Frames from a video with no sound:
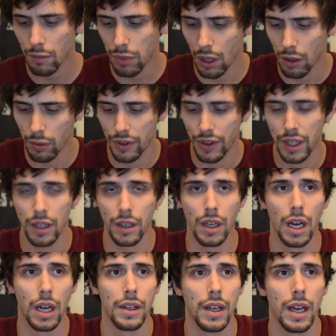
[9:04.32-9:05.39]
But with the
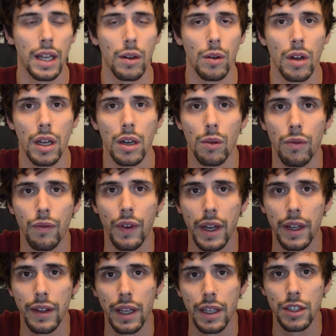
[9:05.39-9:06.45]
Ananda, I don't I don't
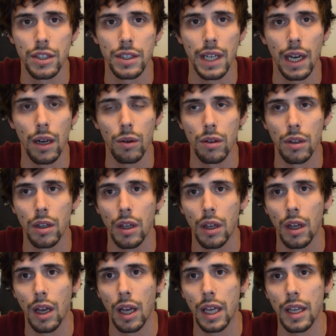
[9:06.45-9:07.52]
find that shout.
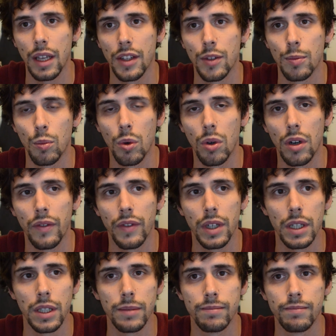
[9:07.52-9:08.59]
It's more of
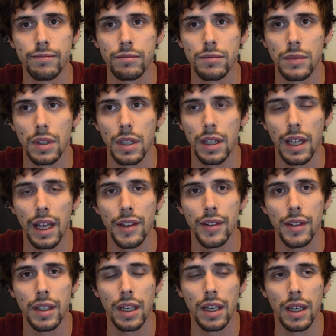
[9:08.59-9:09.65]
a an
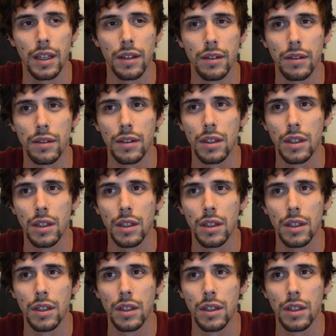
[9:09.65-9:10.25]
SE kind of